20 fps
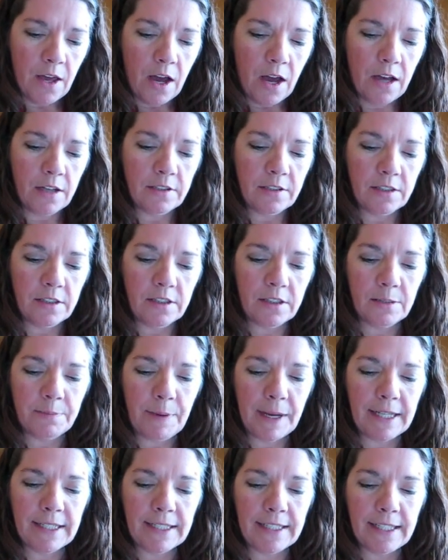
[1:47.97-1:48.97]

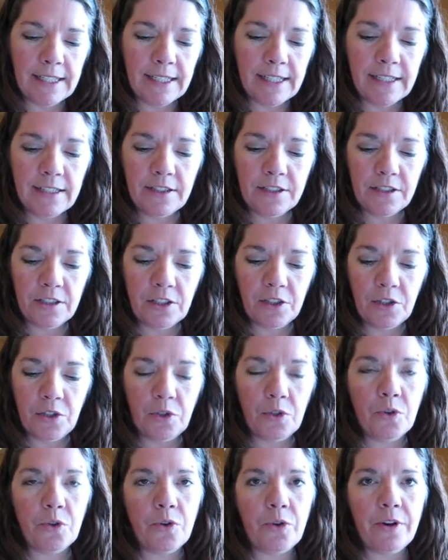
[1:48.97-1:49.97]
unsuspecting and
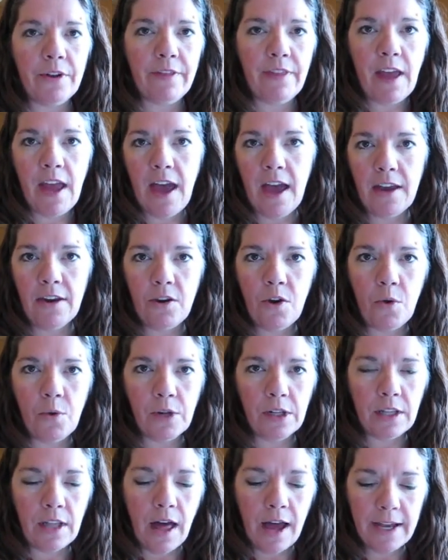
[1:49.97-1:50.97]
secure. They had
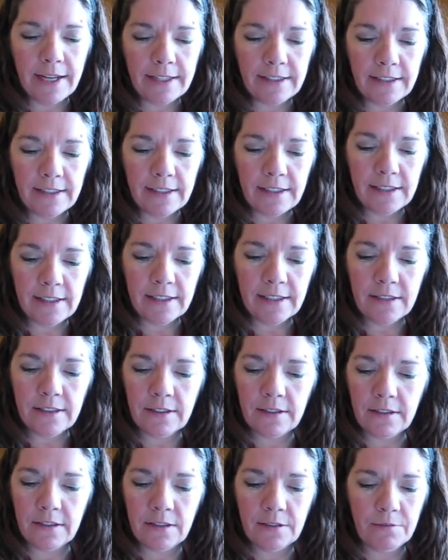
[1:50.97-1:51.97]
no
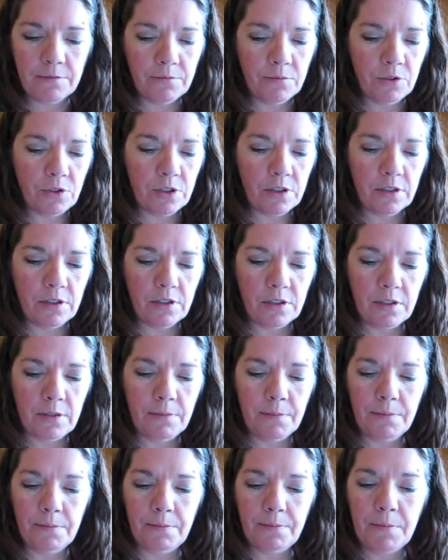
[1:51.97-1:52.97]
alliances, just
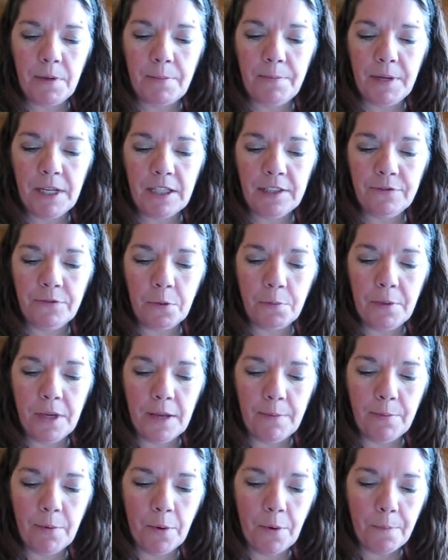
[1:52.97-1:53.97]
a, a peaceful
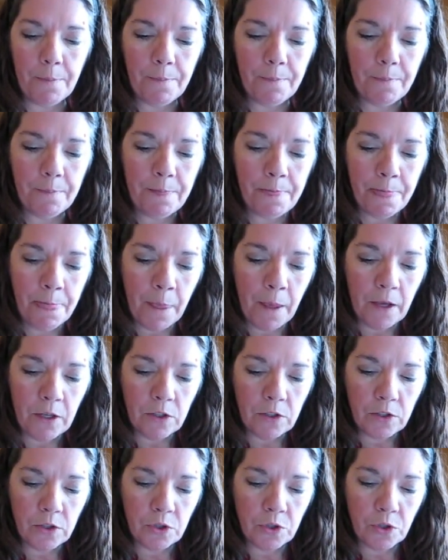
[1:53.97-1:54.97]
people.
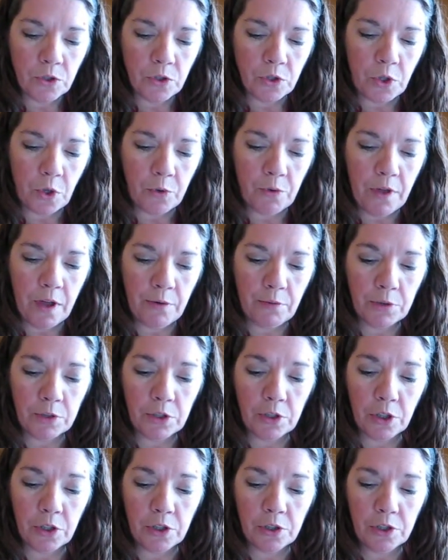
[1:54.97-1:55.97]
So they
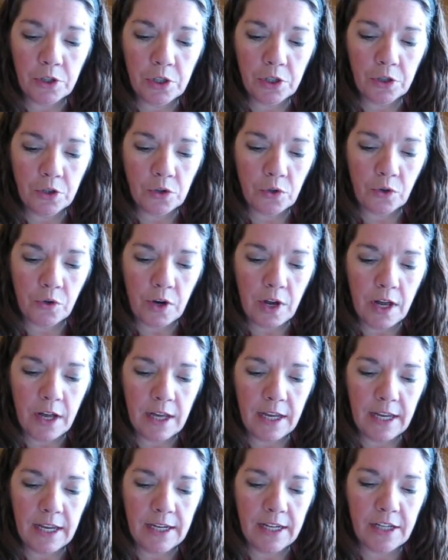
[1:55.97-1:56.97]
returned to
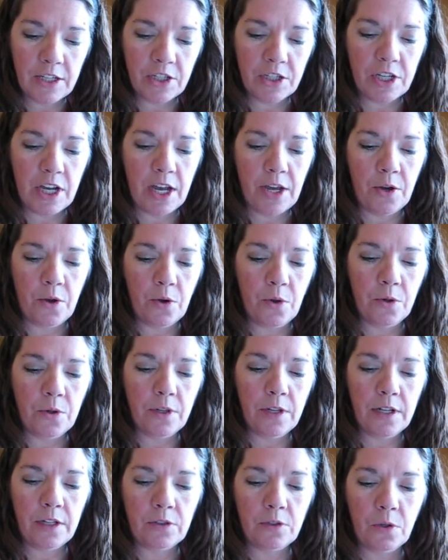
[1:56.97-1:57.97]
Zorah and
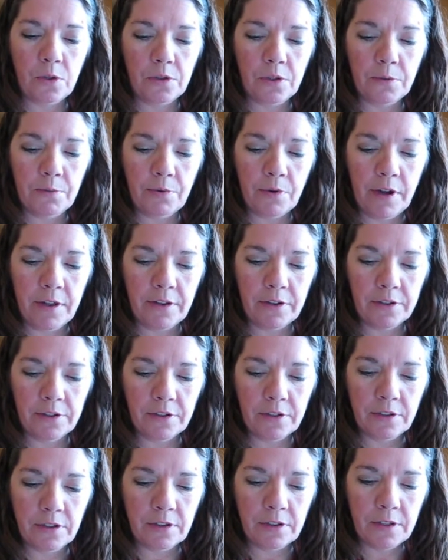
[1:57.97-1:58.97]
Eshtaol and told their
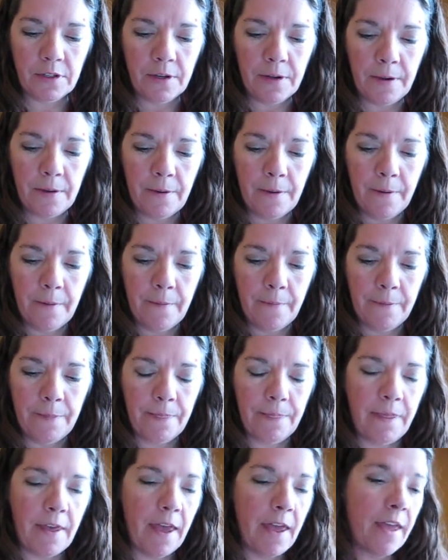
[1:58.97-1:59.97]
brothers,
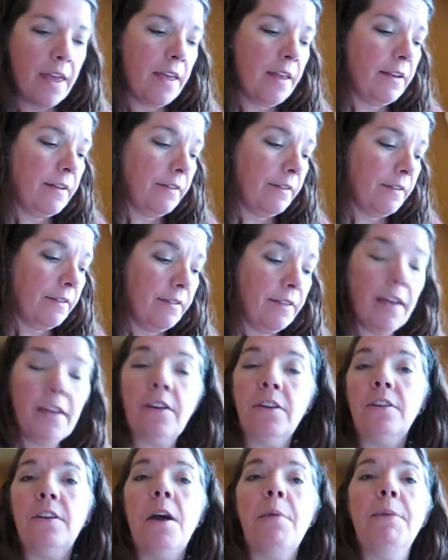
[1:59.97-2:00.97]
that they
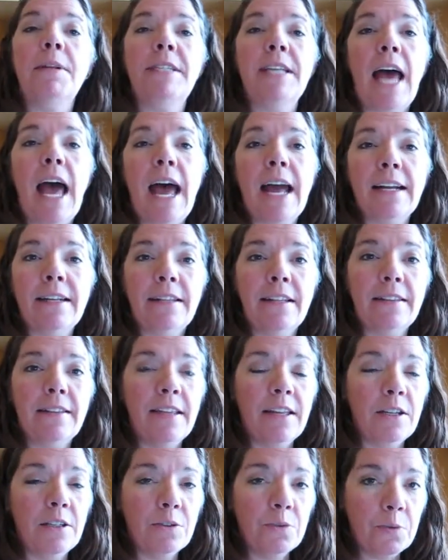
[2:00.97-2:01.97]
could come attack, that
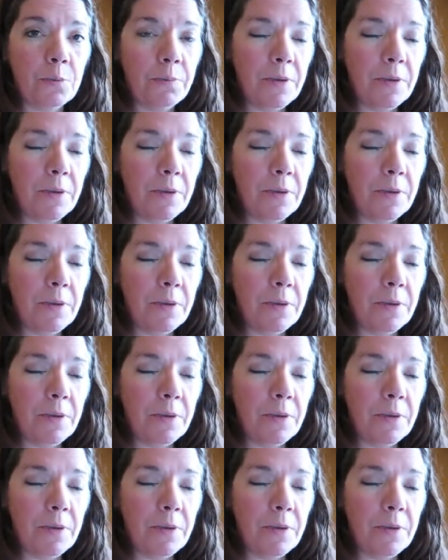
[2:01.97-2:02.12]
things were